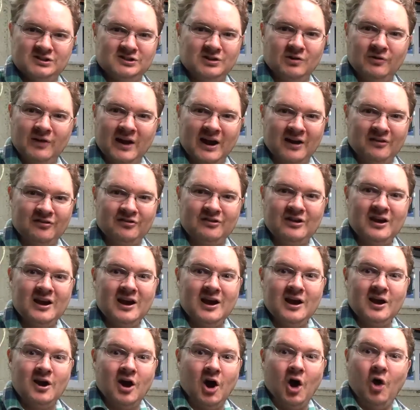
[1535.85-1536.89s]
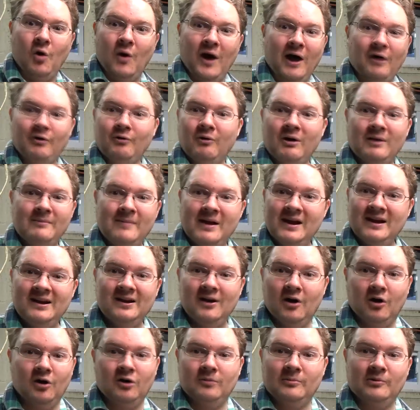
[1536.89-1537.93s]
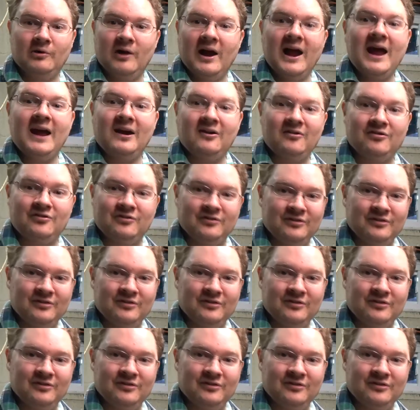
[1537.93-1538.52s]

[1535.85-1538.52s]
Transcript: Don't ask, oh, how do I make armor X,